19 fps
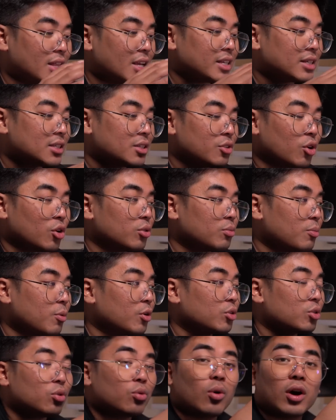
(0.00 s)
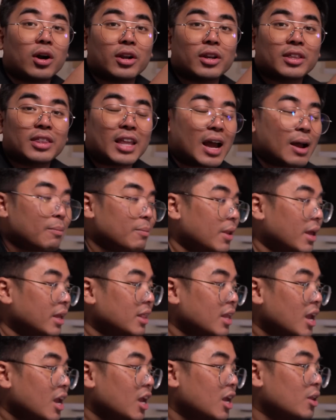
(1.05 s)
this notebook to our tablet,
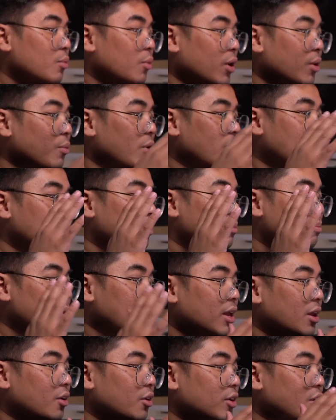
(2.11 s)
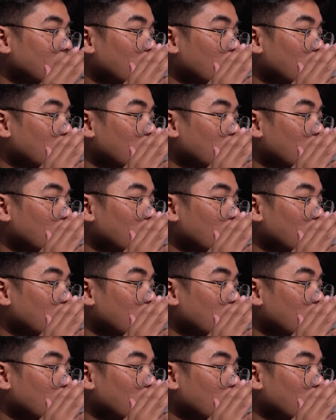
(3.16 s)
in where we could mirror the